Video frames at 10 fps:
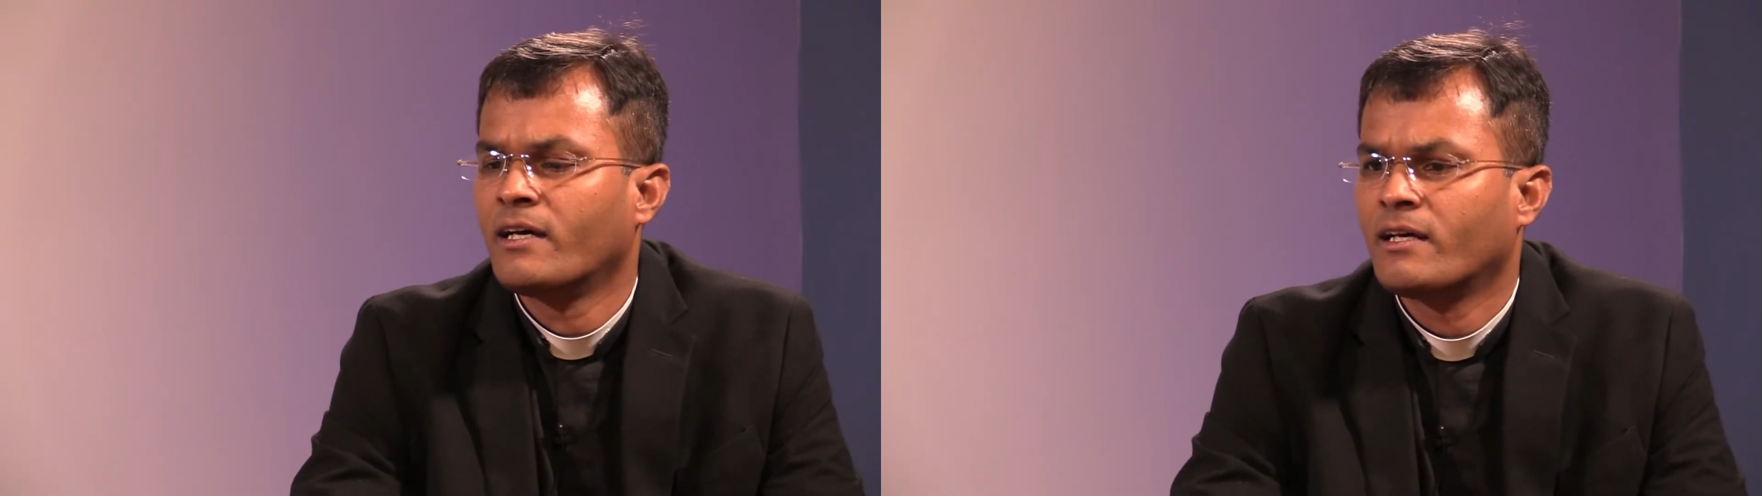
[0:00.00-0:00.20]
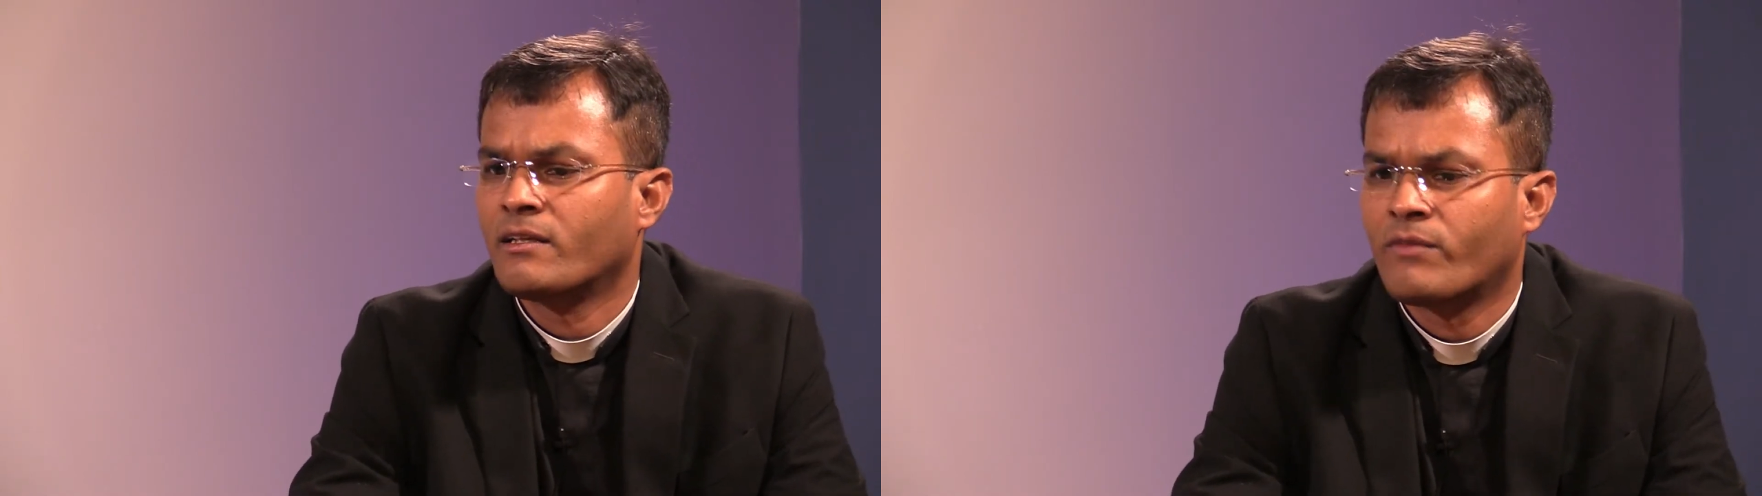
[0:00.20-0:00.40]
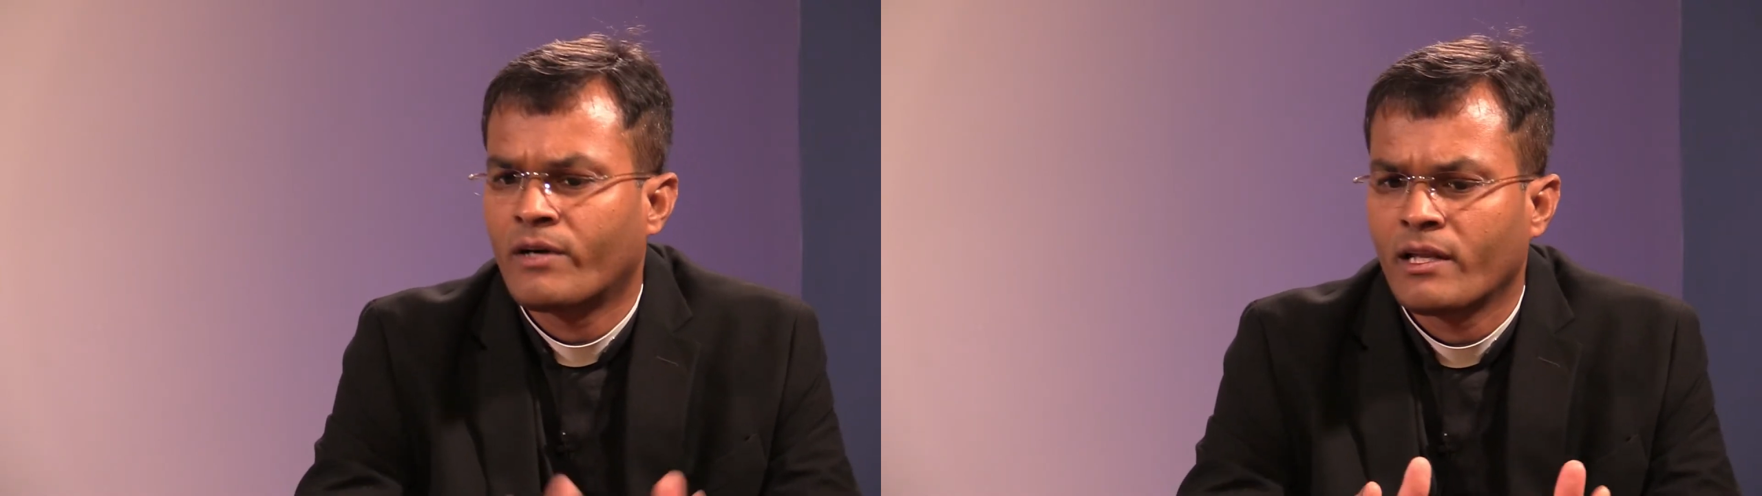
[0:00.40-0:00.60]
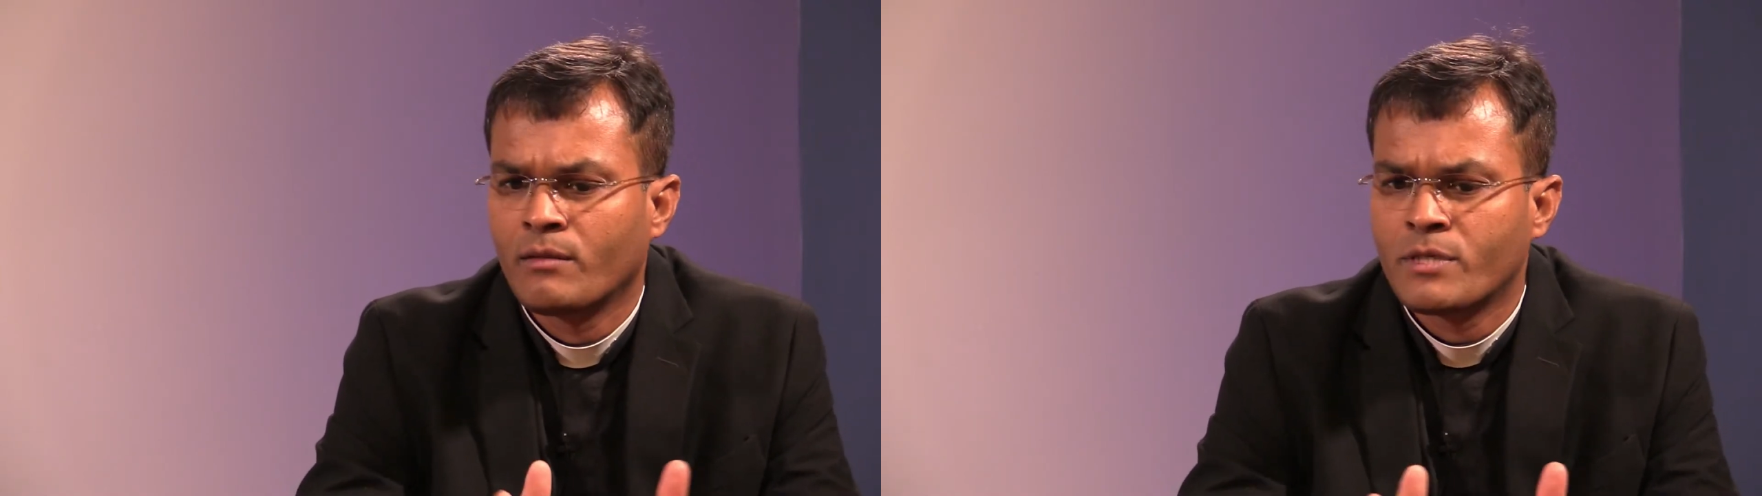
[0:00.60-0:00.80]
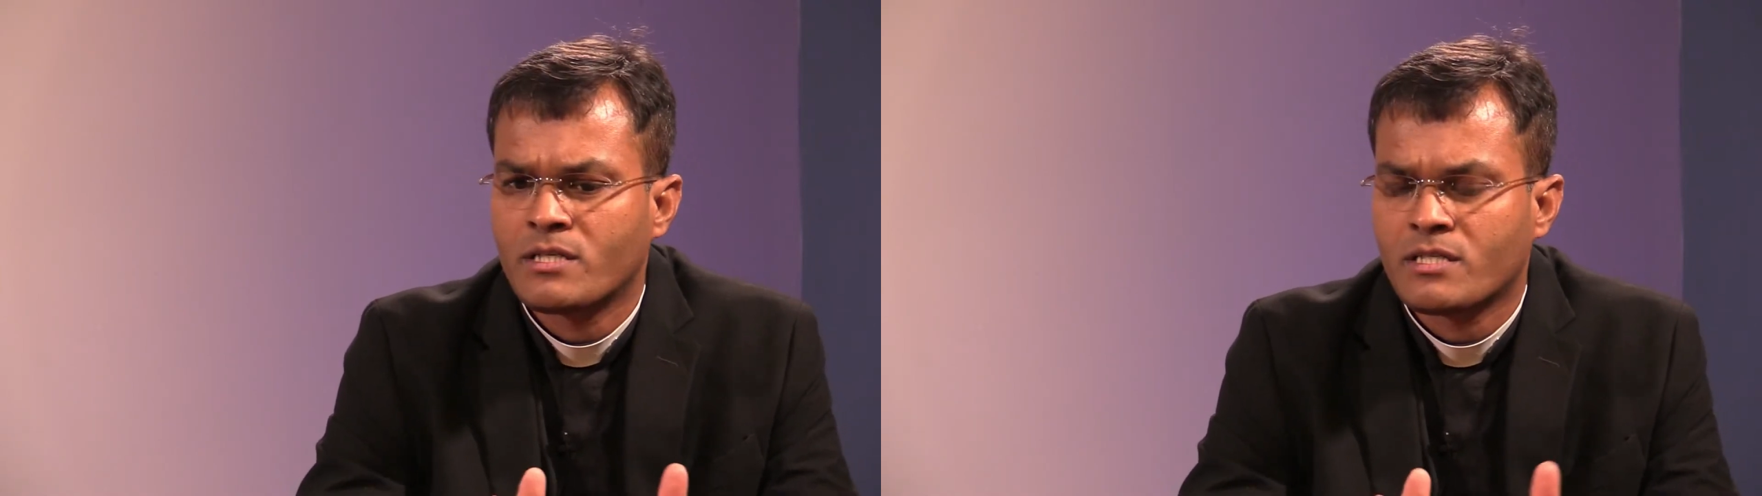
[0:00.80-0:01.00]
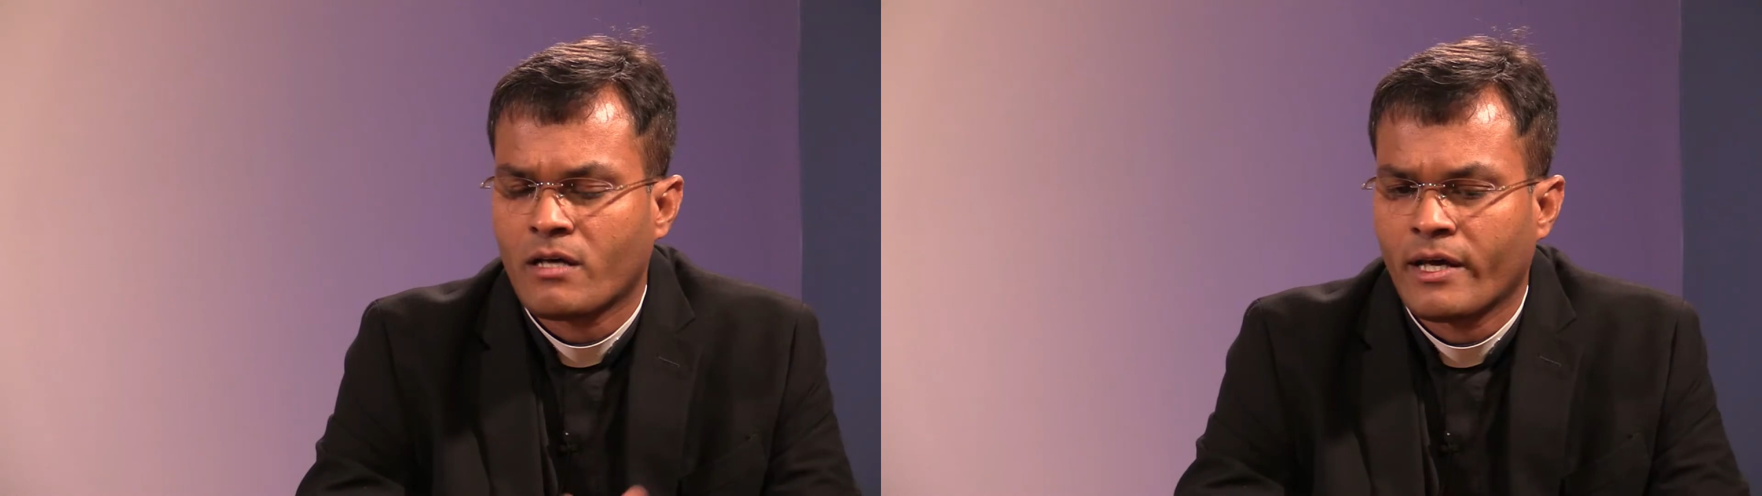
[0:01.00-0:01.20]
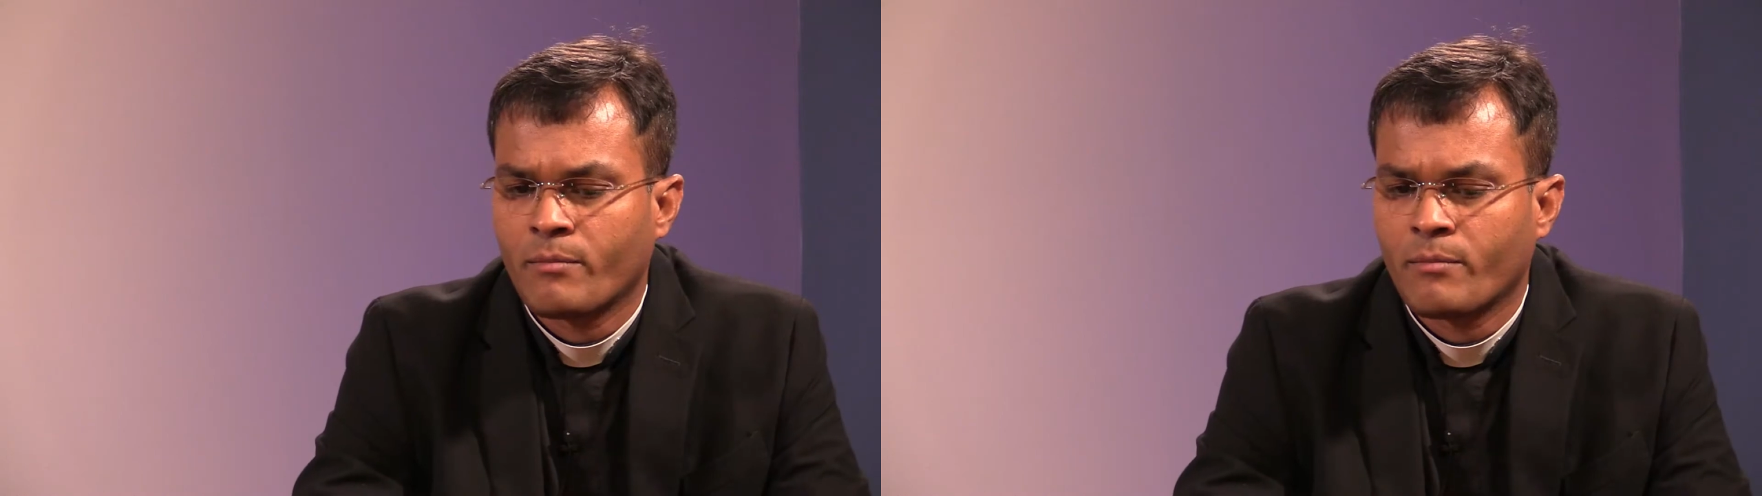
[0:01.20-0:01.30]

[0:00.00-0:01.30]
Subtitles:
and a very limited time.